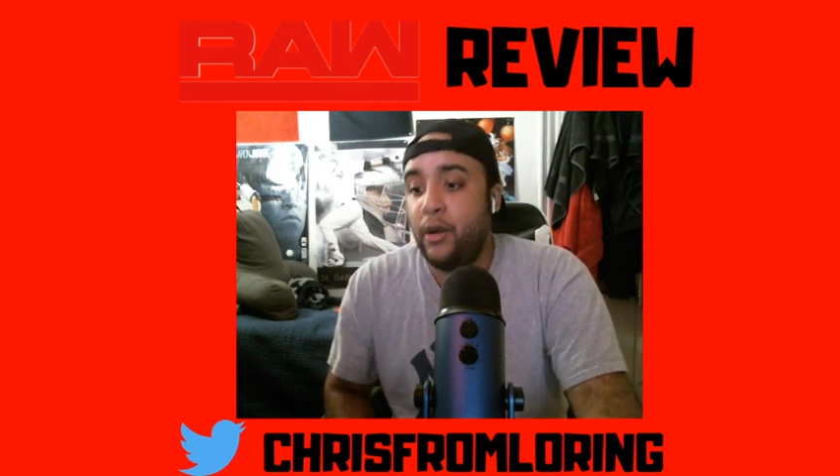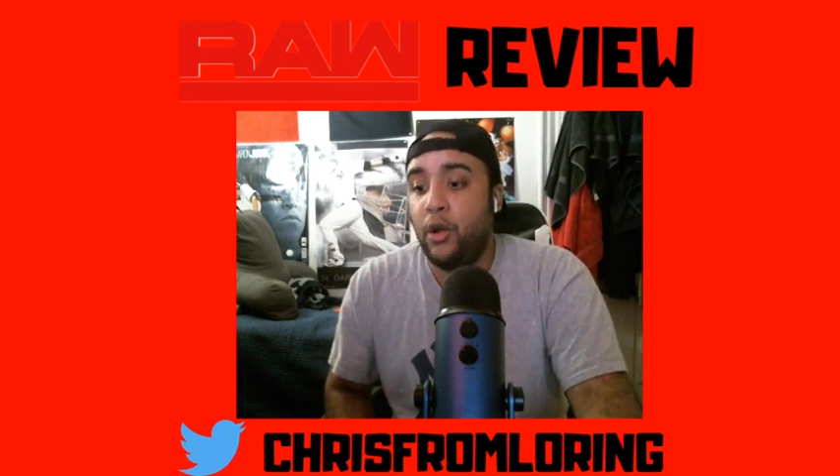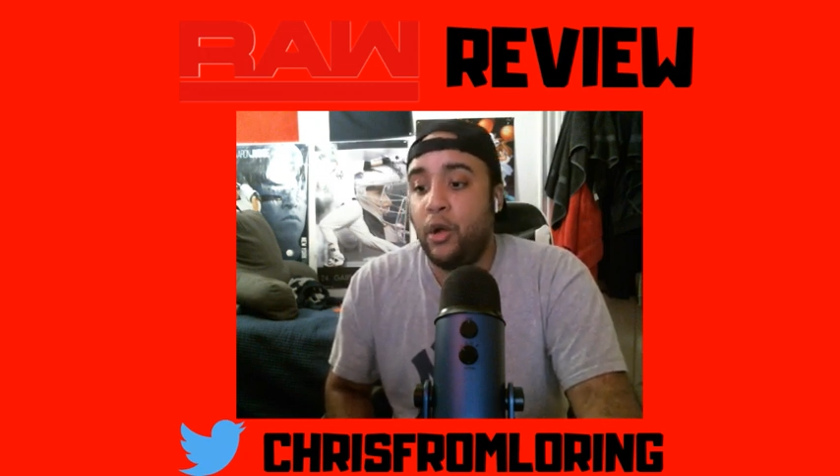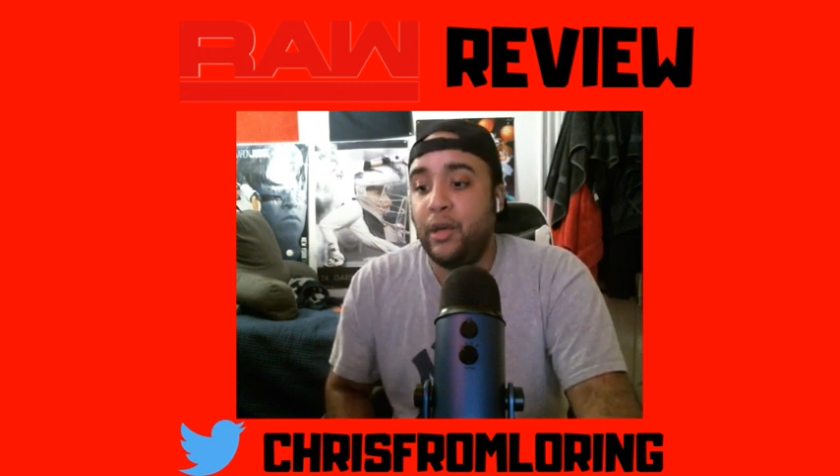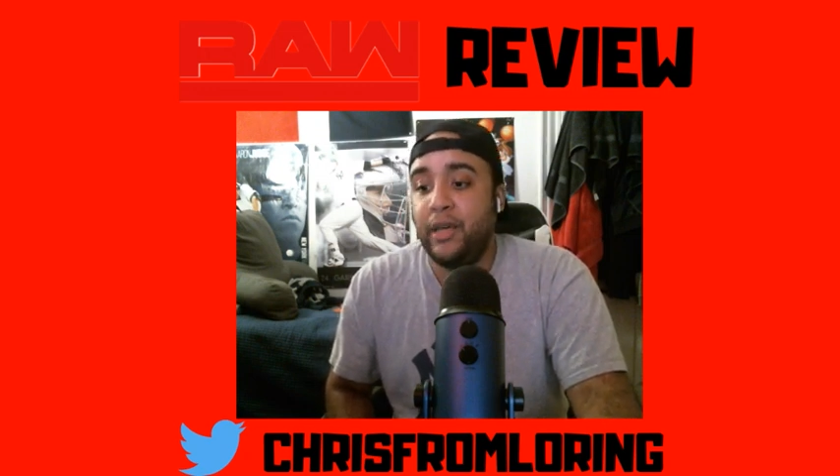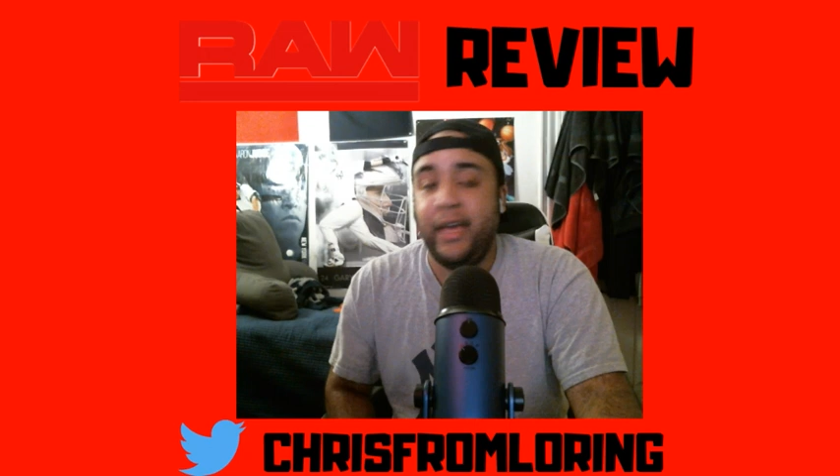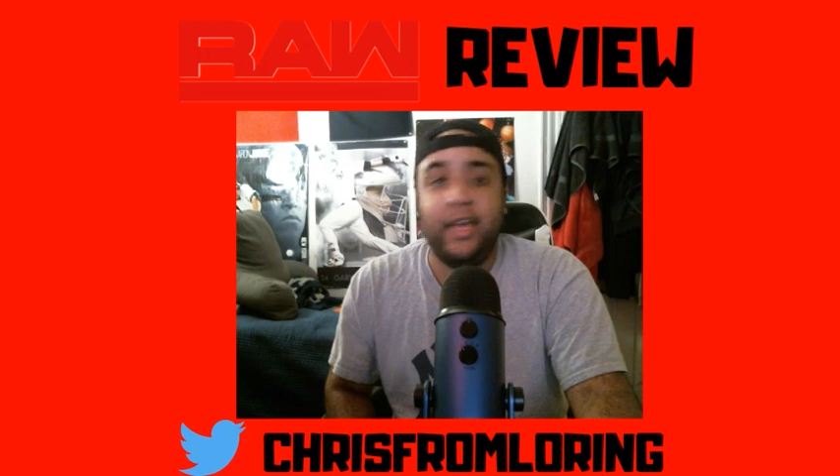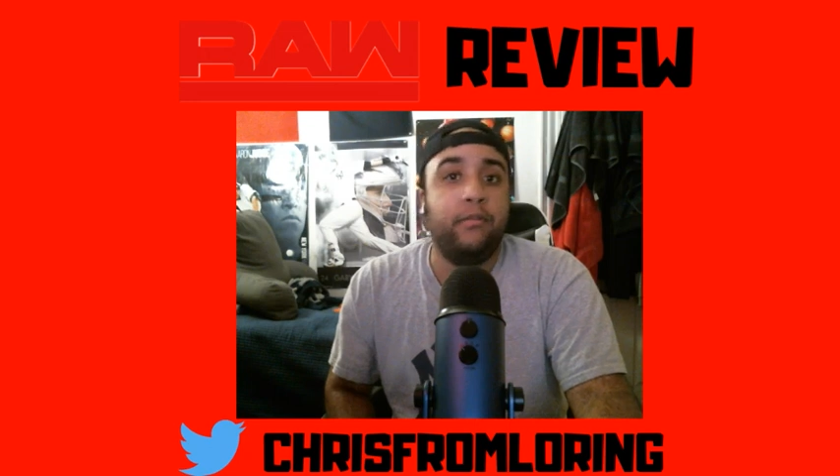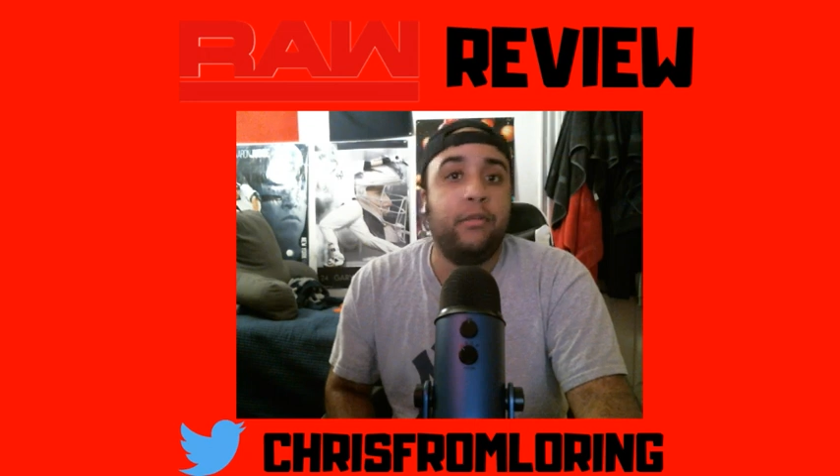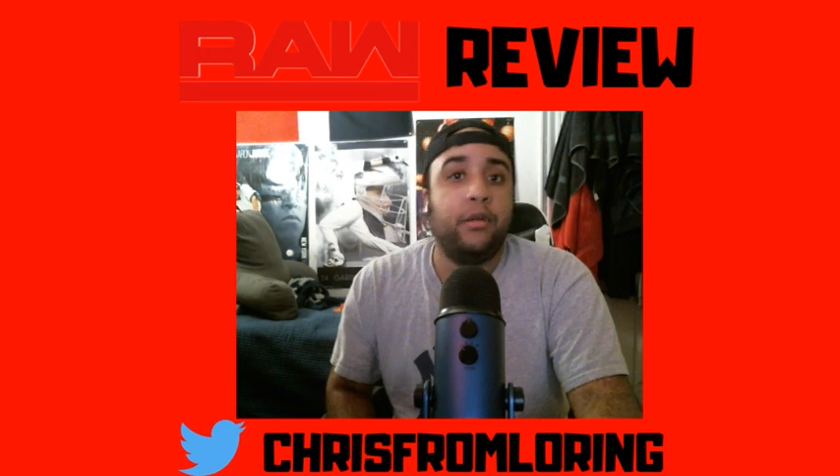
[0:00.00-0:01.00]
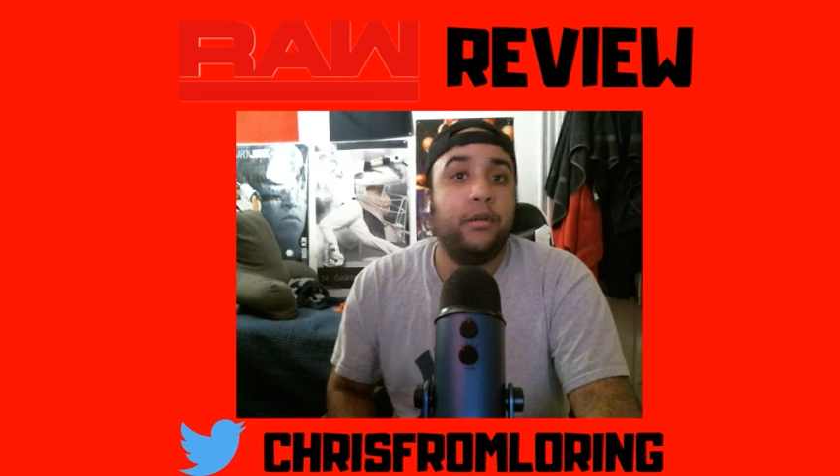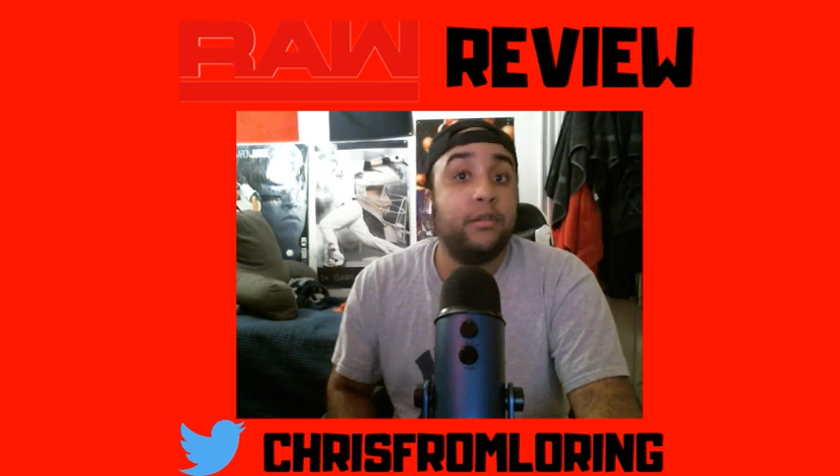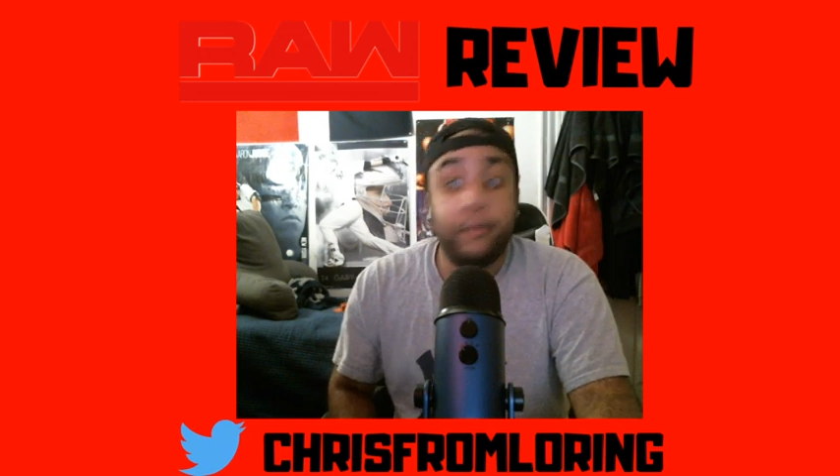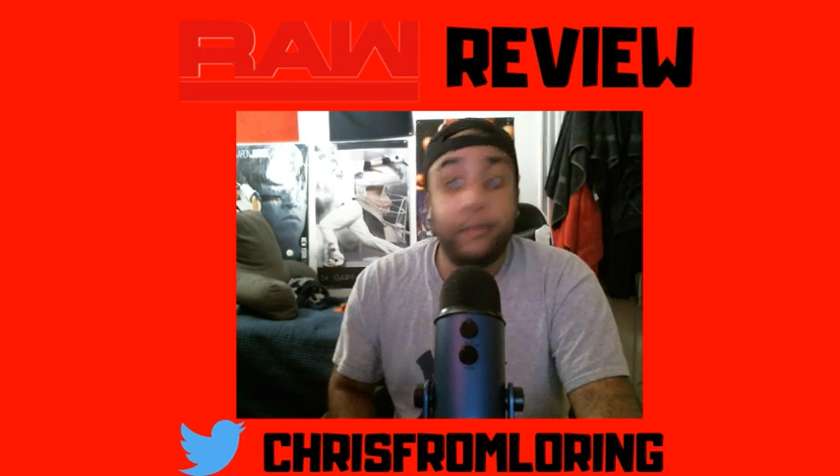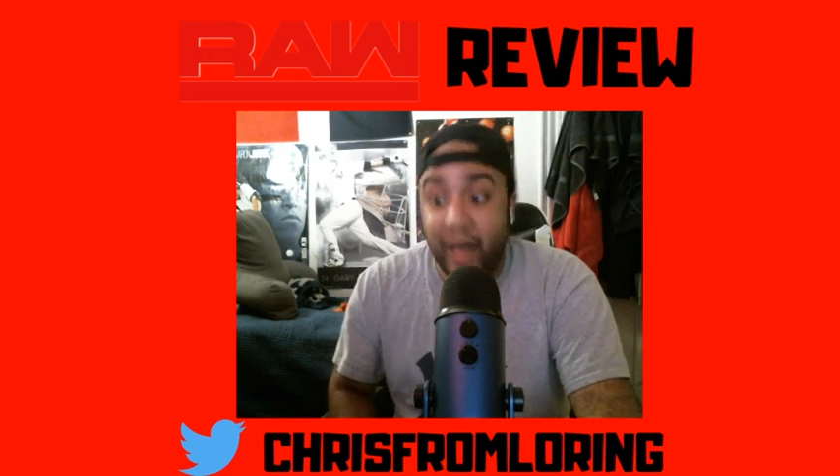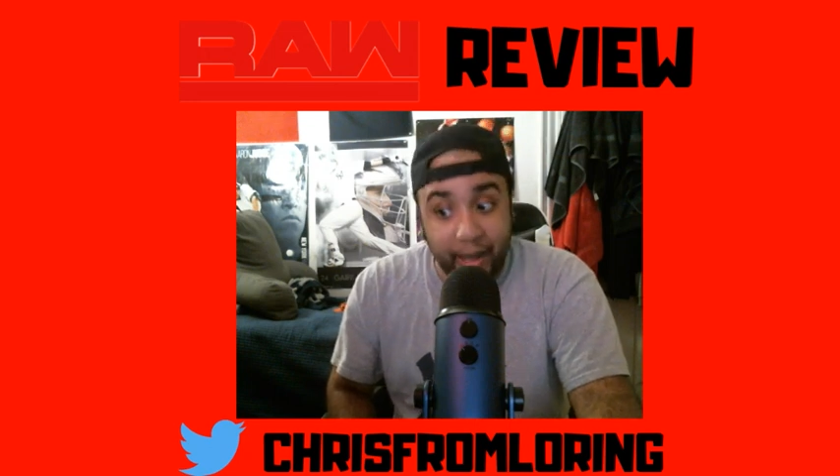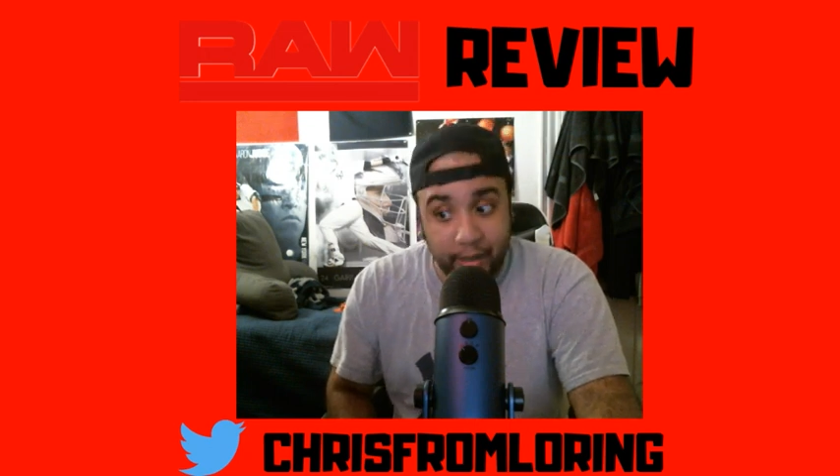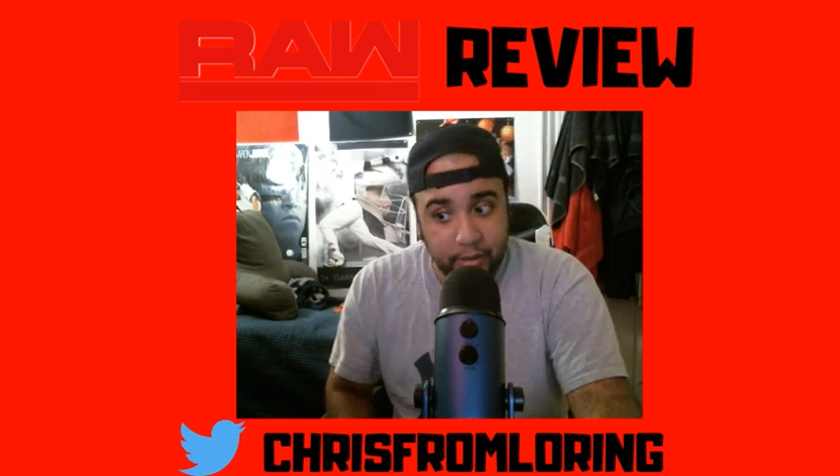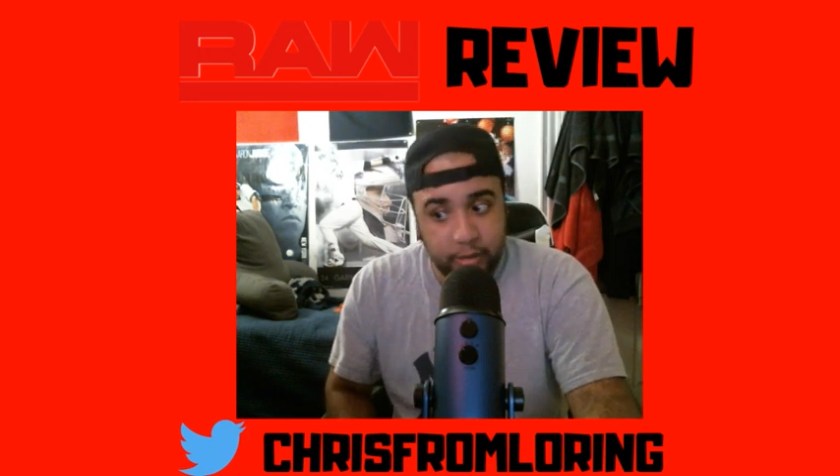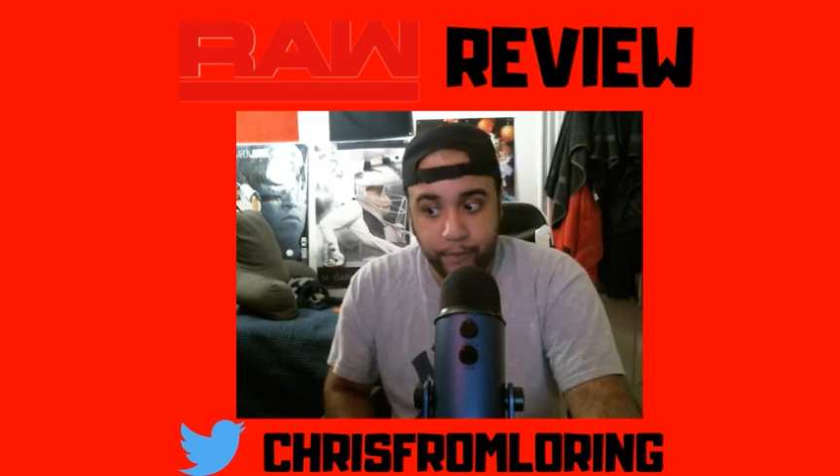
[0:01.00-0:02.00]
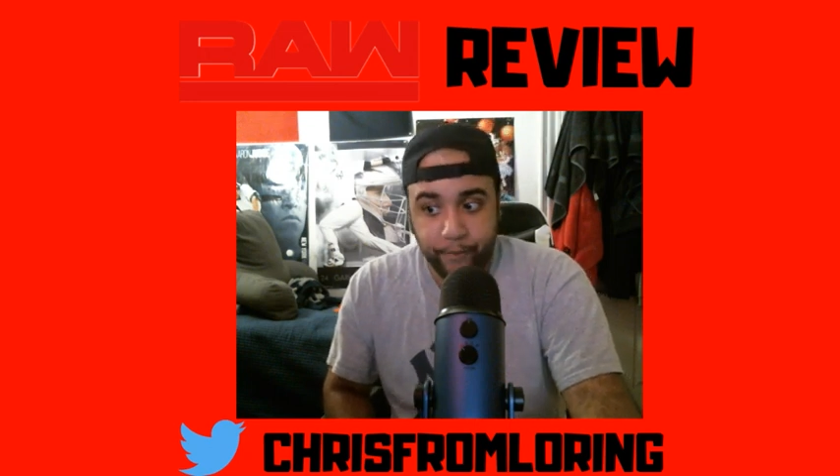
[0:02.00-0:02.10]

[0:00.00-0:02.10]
all came to pass.